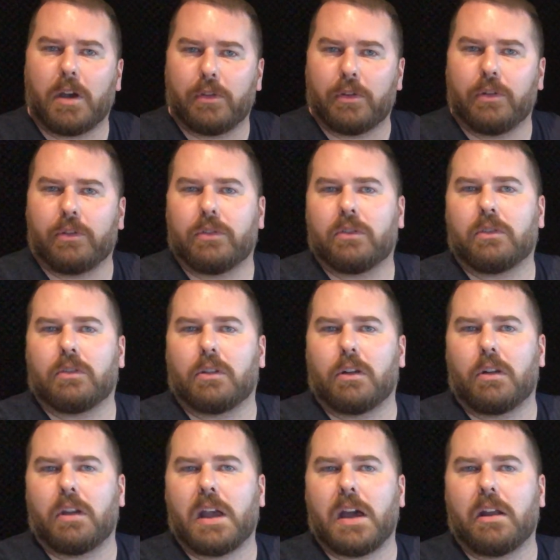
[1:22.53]
others
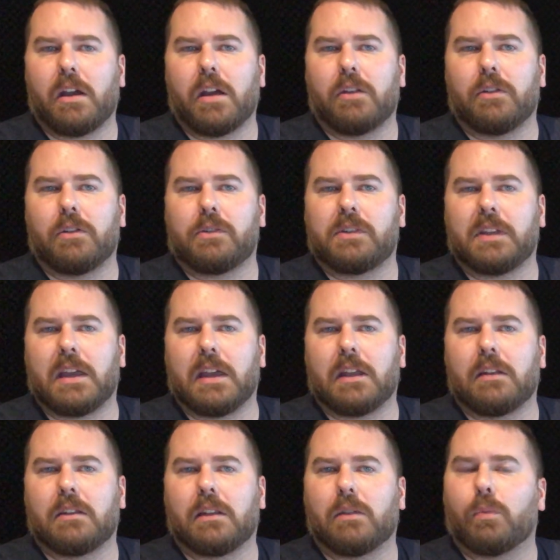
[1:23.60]
learn how to
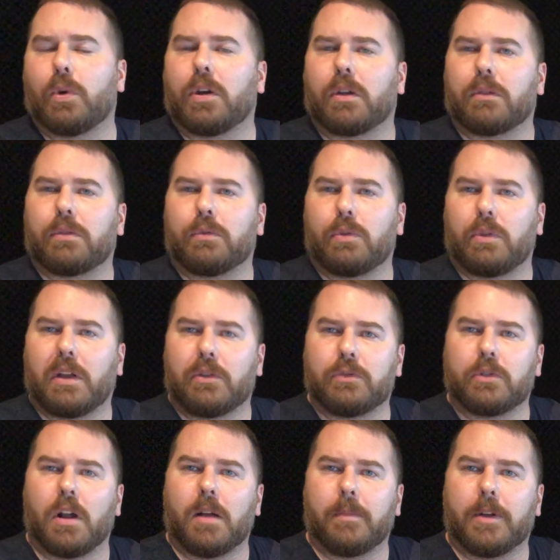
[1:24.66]
understand and work through their
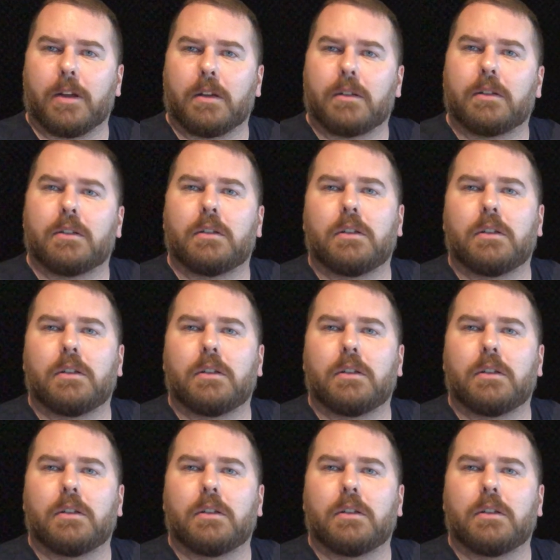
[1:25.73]
trauma.